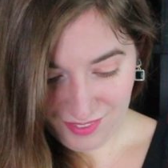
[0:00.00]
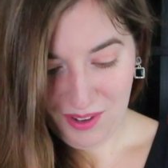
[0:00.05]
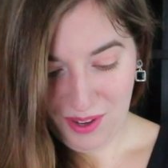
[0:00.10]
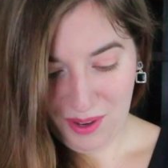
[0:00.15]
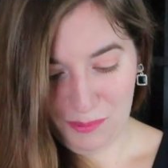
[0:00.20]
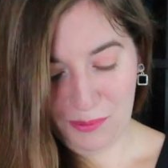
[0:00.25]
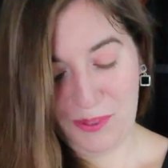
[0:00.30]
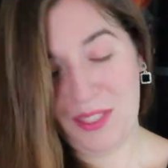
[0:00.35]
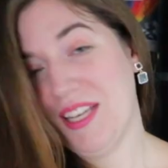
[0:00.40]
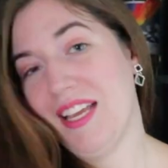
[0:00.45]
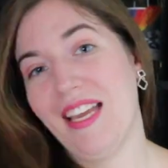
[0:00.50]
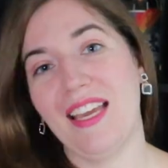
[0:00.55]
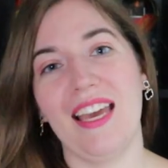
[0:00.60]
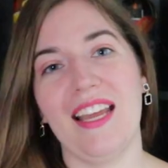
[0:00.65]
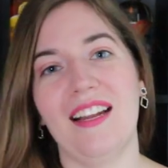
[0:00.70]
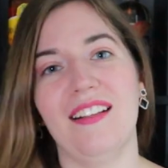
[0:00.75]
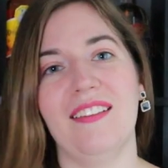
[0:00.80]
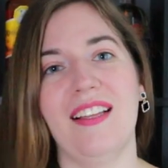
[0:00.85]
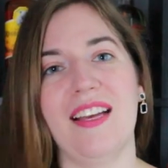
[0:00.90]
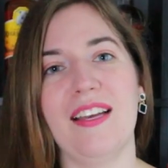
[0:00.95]
Hopefully you can get
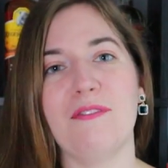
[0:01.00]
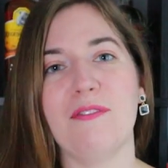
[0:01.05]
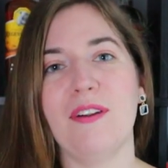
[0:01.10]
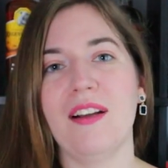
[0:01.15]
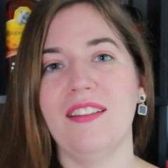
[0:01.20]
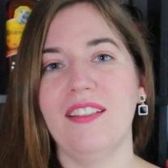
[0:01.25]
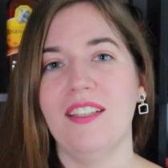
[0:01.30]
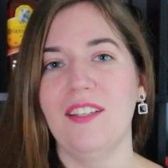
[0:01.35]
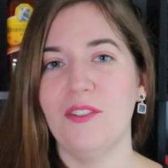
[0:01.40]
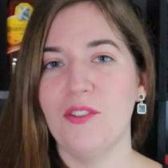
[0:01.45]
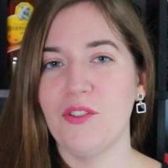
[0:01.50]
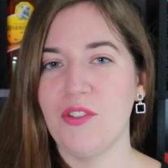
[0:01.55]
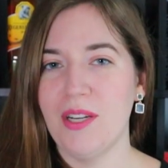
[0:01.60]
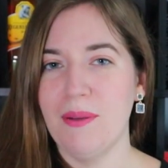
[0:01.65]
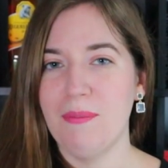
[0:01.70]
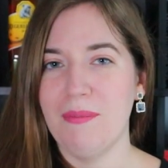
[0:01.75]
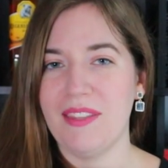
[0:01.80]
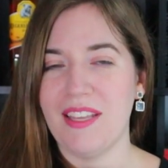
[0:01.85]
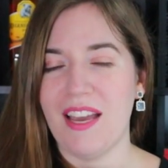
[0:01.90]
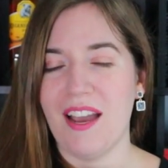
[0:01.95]
away for a little
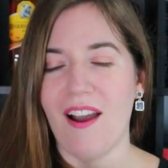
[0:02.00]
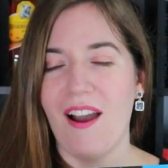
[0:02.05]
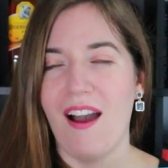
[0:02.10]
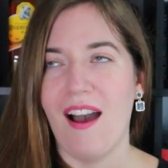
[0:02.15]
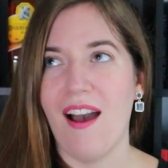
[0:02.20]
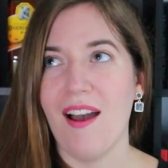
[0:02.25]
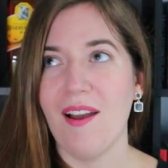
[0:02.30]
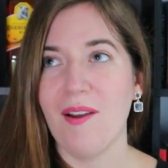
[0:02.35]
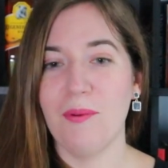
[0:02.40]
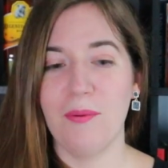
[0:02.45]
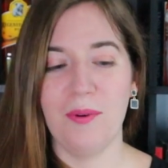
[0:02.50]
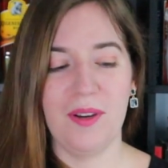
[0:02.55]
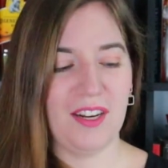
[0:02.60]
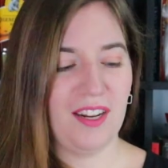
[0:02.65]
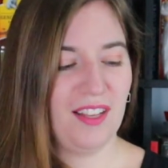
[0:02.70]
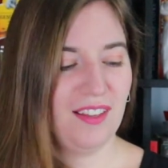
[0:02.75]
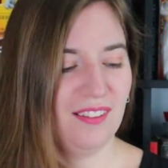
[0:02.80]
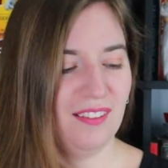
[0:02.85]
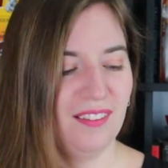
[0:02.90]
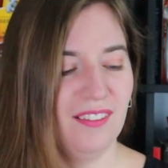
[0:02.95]
trip there. I
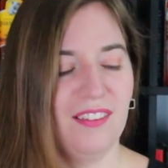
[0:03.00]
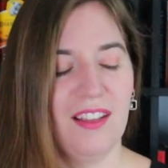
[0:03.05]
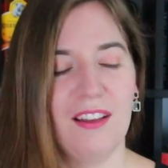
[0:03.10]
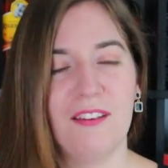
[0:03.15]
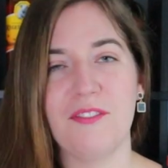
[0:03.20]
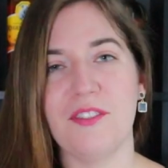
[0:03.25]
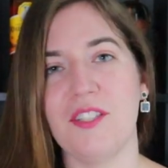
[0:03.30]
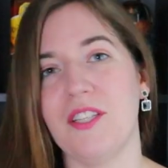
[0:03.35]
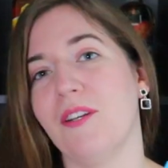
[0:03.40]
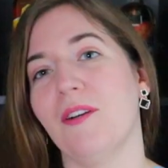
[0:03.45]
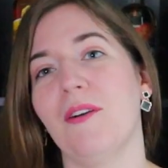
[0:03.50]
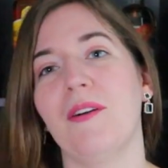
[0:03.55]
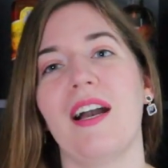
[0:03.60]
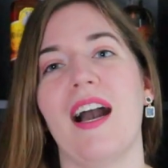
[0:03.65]
would love to.